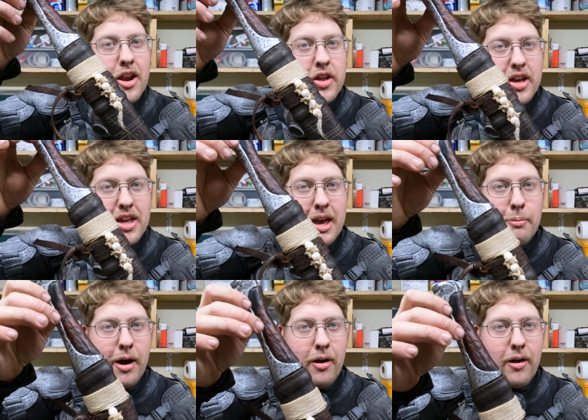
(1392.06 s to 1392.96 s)
I think it
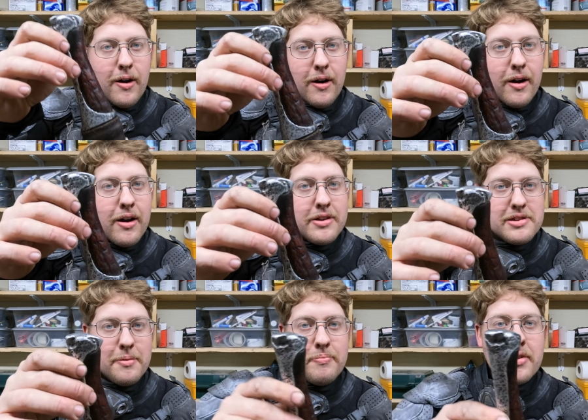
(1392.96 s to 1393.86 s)
came out
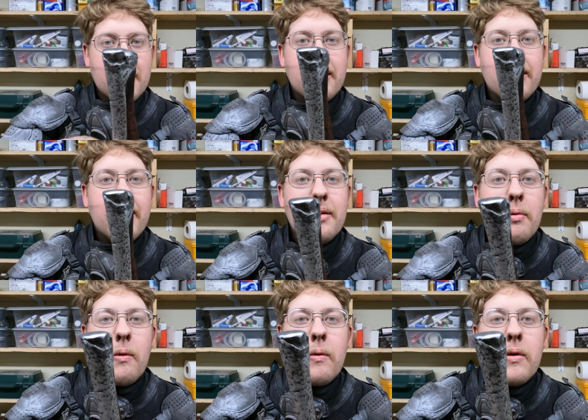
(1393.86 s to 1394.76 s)
awesome.
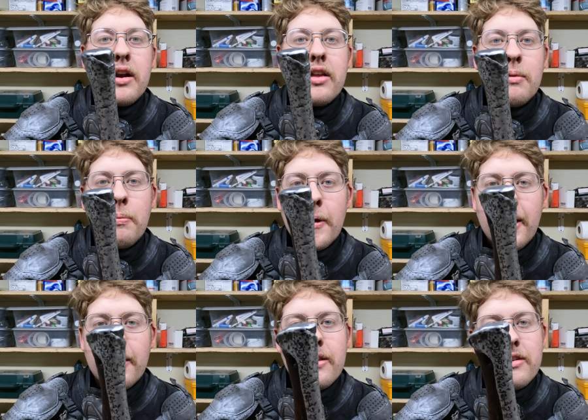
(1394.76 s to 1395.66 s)
I'm really
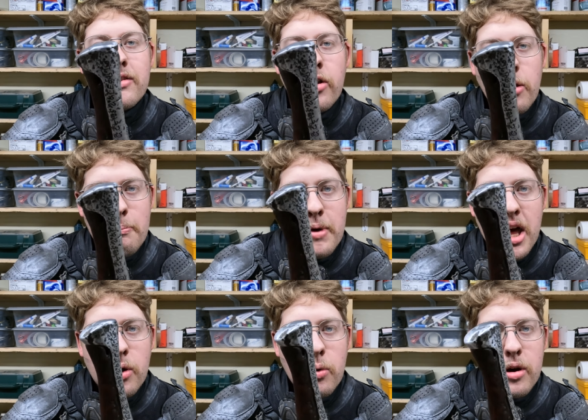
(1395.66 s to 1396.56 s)
proud of this, all the
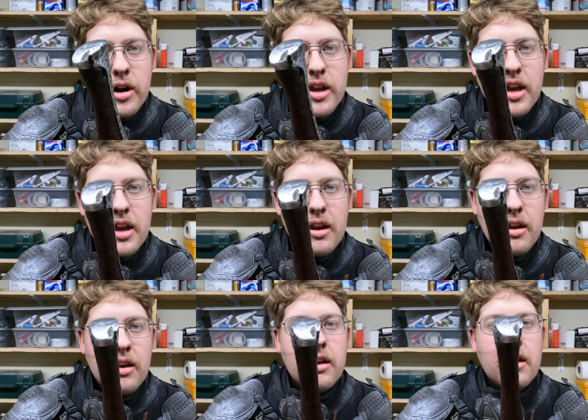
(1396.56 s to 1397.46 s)
metal
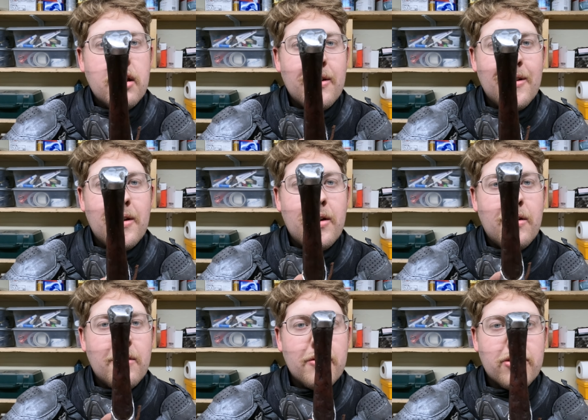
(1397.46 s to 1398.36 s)
working, you
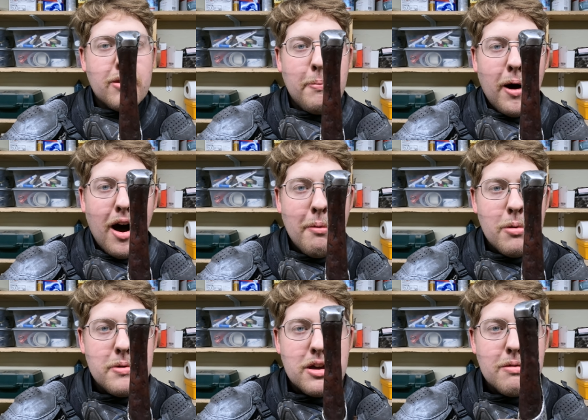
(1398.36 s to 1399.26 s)
know, the
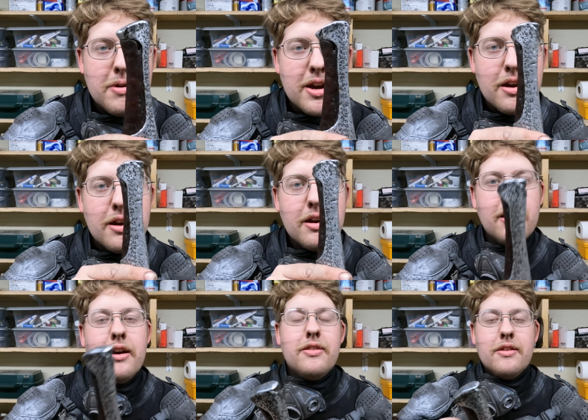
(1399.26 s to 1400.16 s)
pommel being bigger.
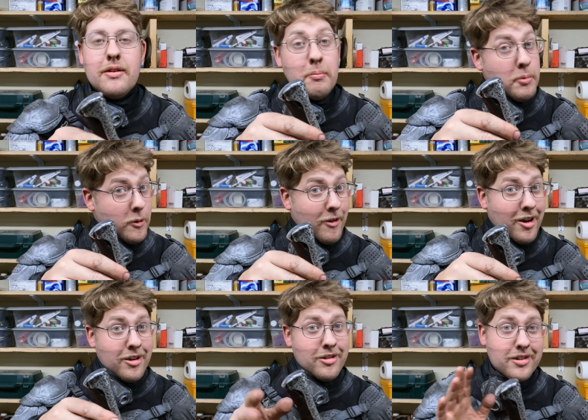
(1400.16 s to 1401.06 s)
But you're
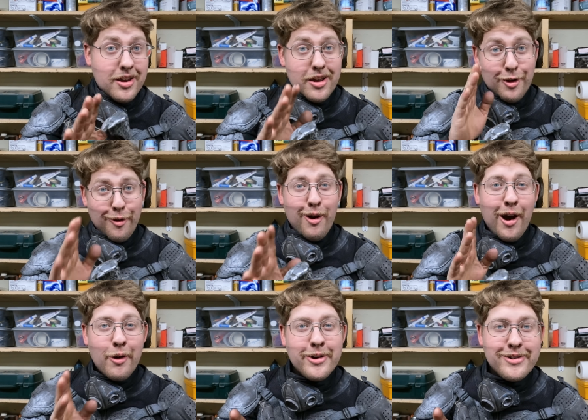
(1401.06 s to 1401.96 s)
ready to see the
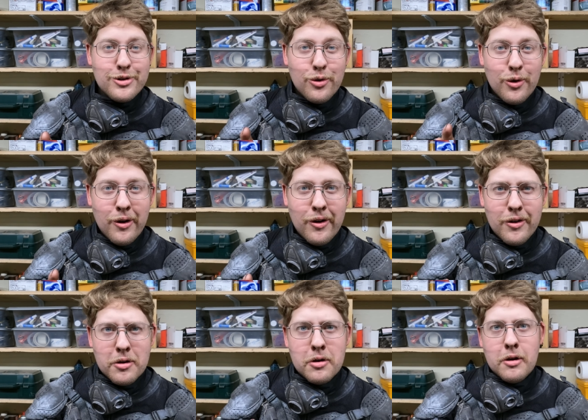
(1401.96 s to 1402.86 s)
crowning jewel,
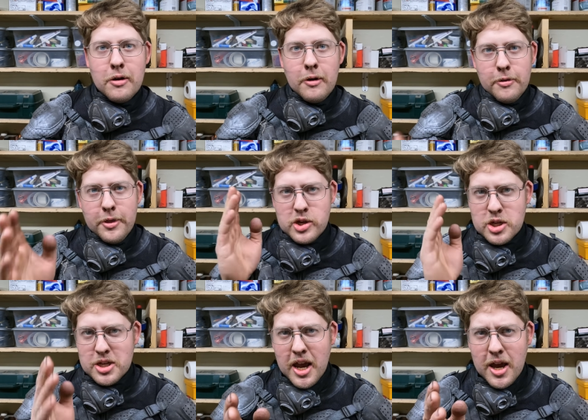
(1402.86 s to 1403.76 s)
the
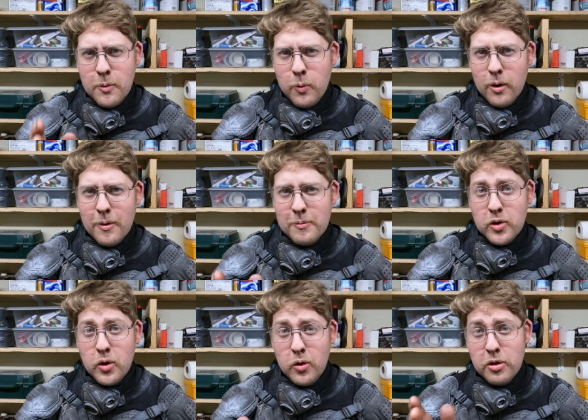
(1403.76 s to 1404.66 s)

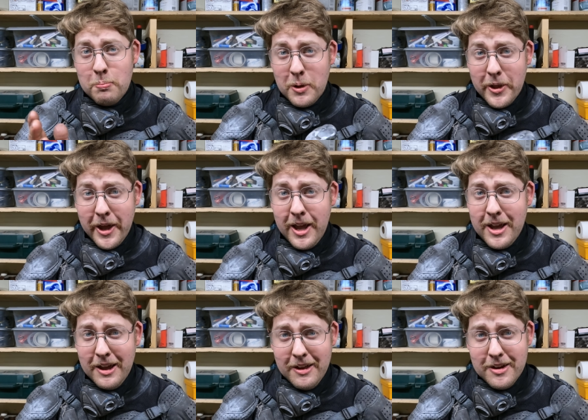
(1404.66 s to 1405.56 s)
sandworm tooth
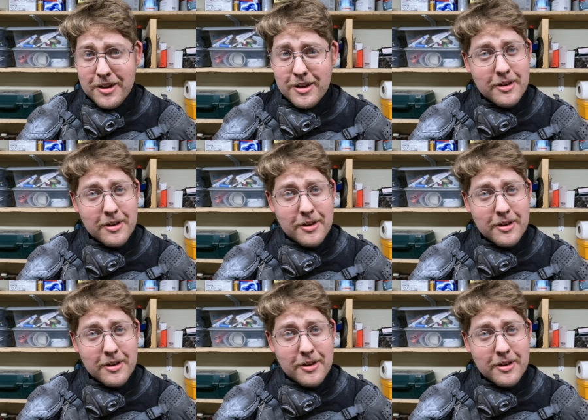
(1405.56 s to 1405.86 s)
blade.